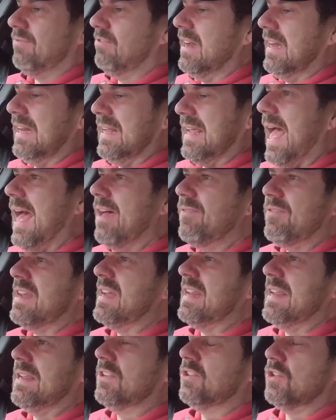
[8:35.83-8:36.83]
really have
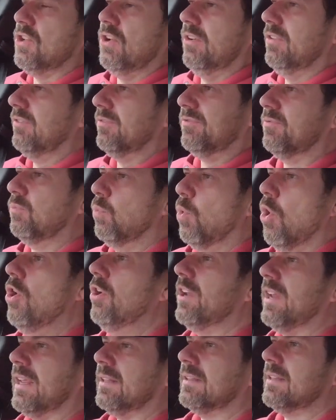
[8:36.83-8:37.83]
any sort of
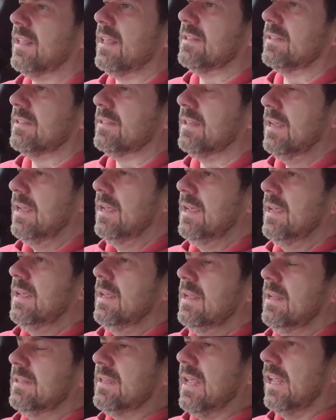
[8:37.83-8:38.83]
warning that
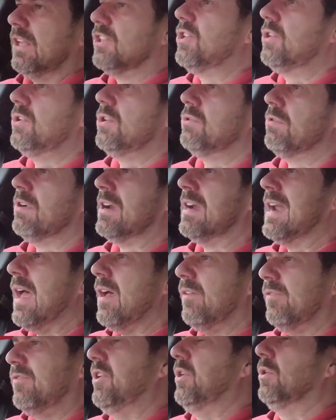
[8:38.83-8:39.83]
tells you you're running
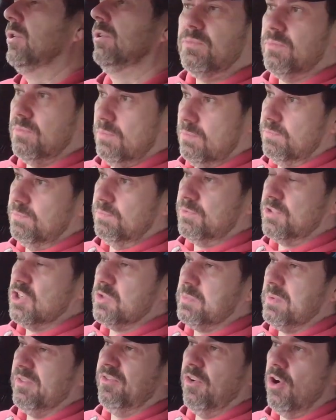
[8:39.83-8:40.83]
out of fuel.
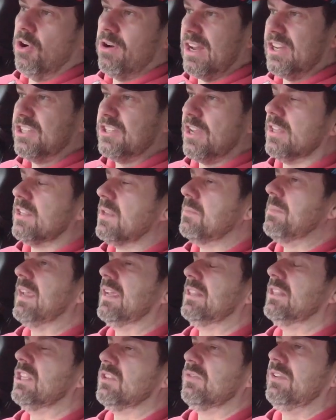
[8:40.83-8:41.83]
Just before I started
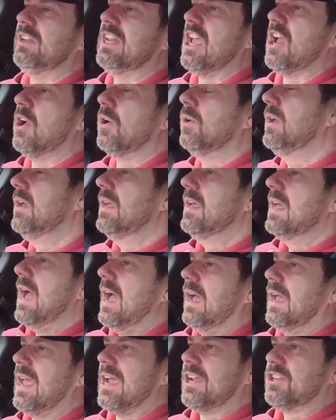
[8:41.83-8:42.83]
making this video,
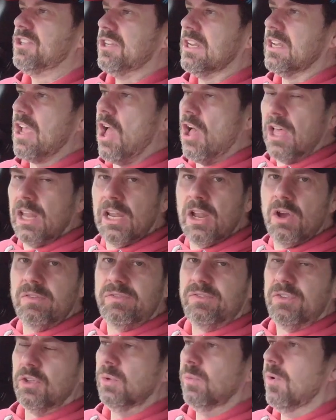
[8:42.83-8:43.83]
I actually got a low
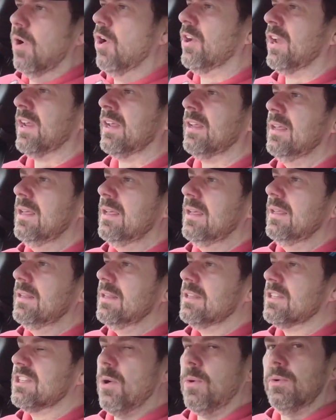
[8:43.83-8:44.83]
fuel warning.
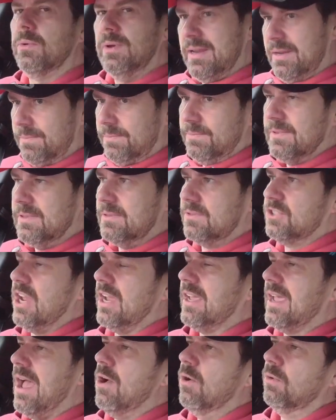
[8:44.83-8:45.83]
So
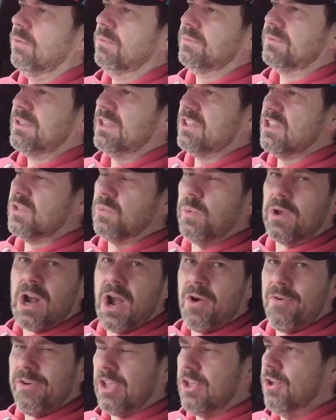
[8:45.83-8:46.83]
check out, this is what
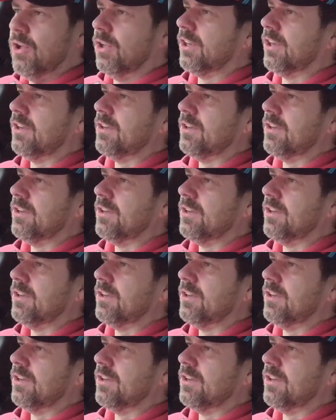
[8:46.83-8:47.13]
I recorded.